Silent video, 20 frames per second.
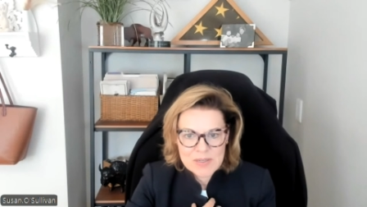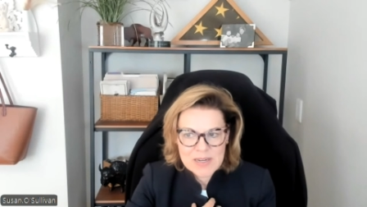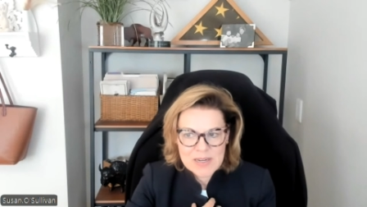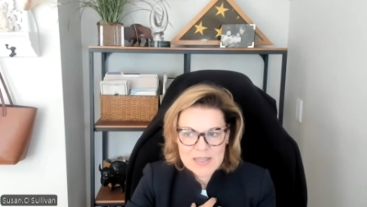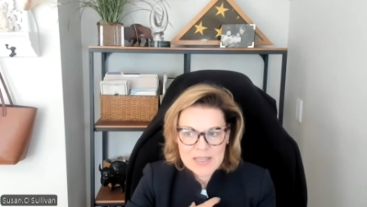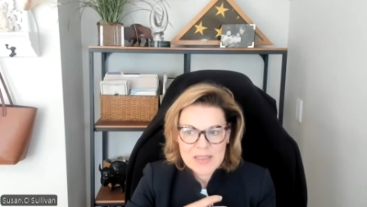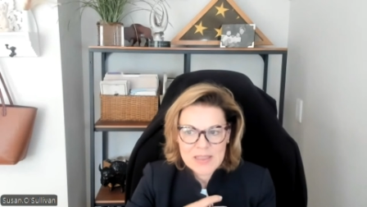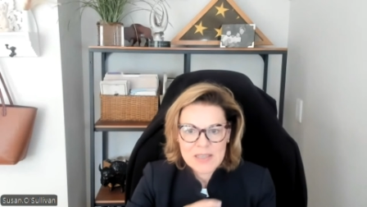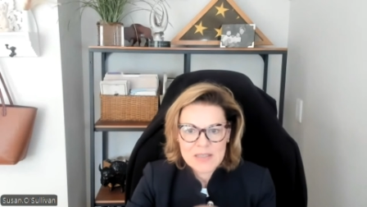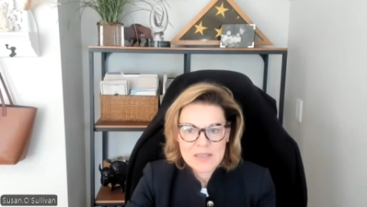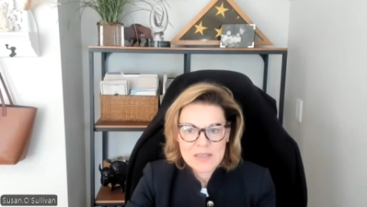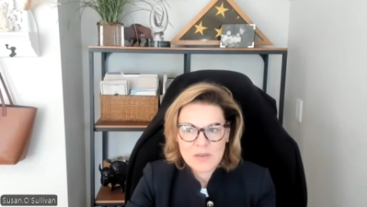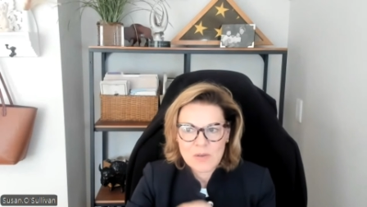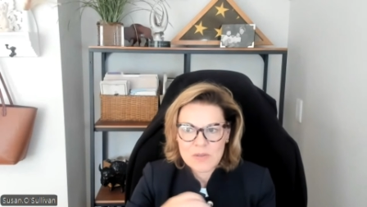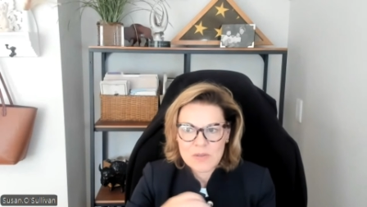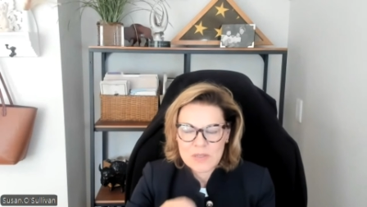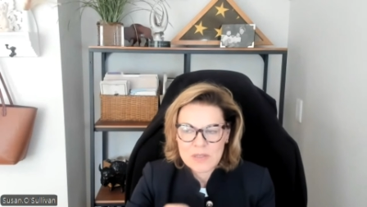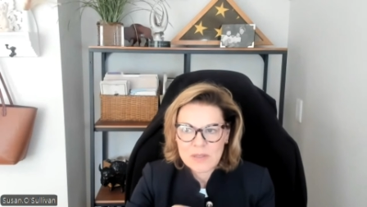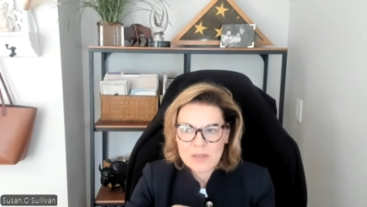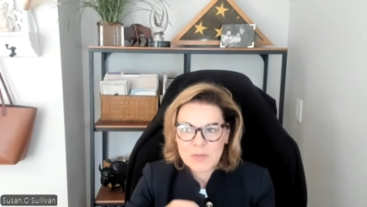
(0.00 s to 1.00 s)
And I think this
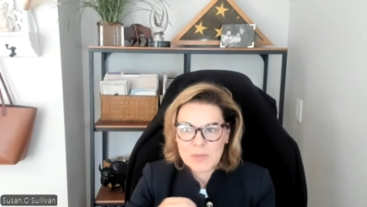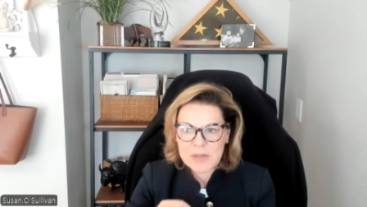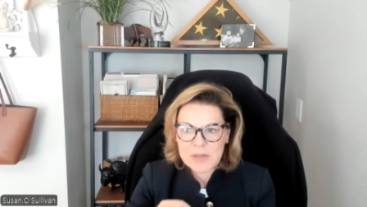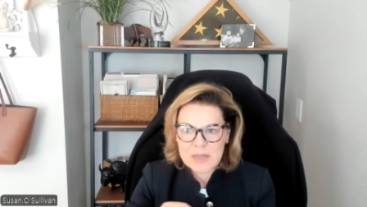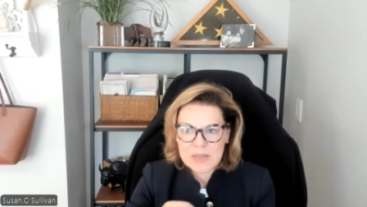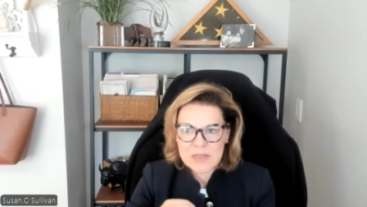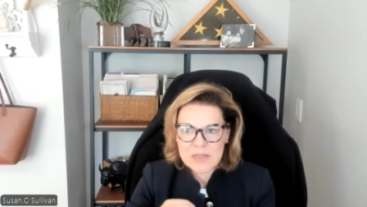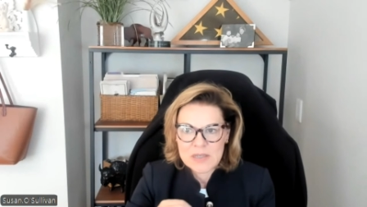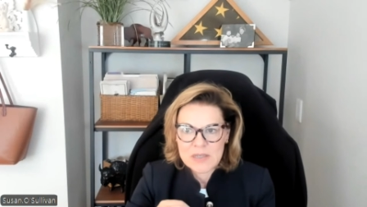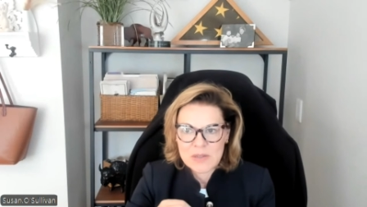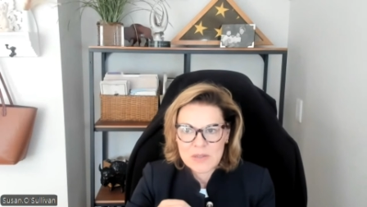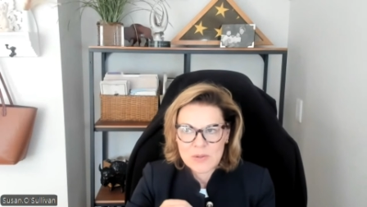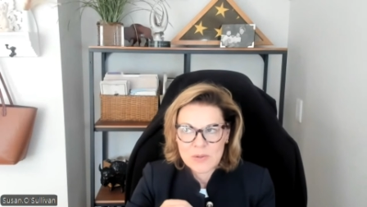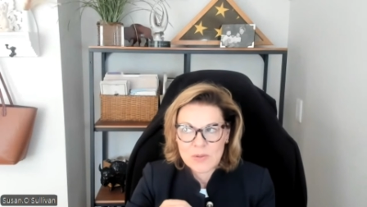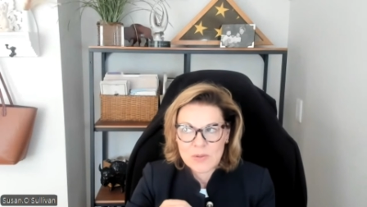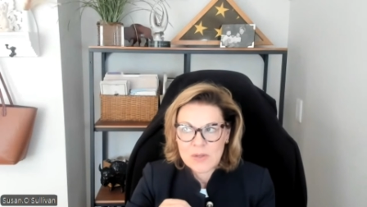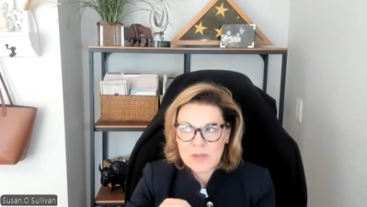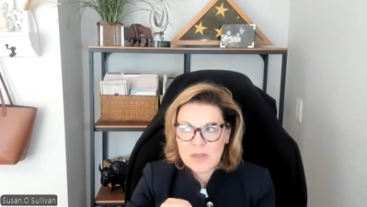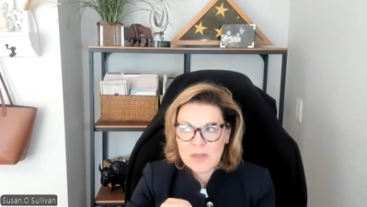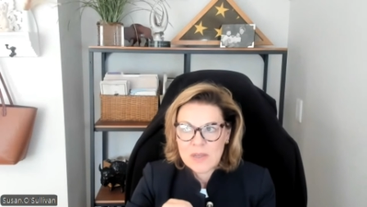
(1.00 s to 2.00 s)
goes a little bit
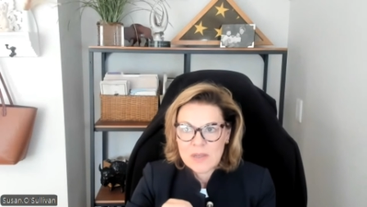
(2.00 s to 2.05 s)
into